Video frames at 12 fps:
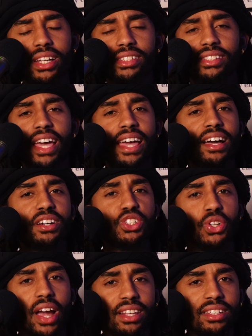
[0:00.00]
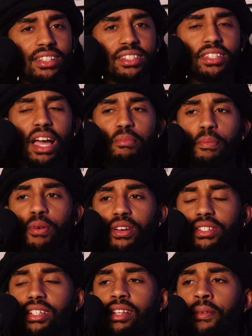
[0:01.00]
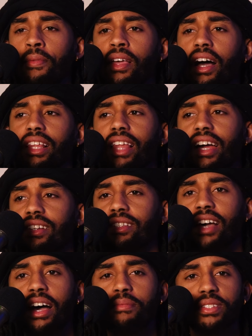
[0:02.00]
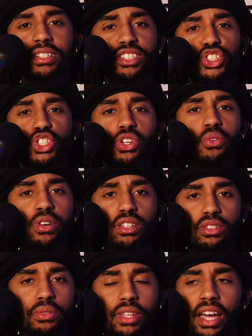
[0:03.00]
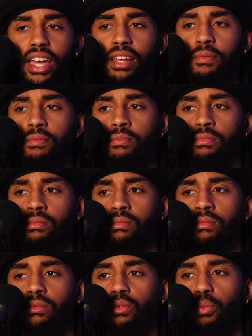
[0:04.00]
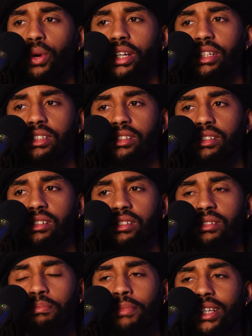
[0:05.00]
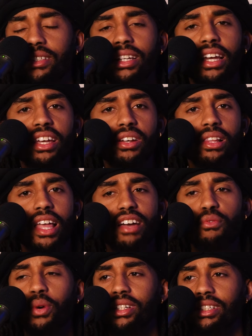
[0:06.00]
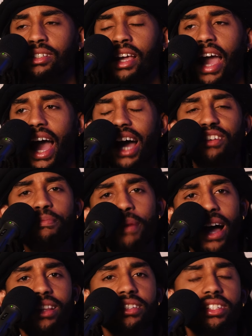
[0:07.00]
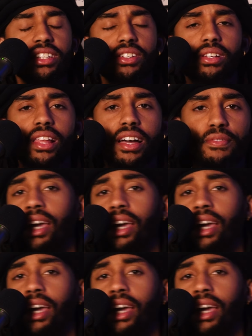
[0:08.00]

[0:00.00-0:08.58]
Is that attracting this type of person? A lot of times it is showing you that what is missing in your life, what is out of balance in your life.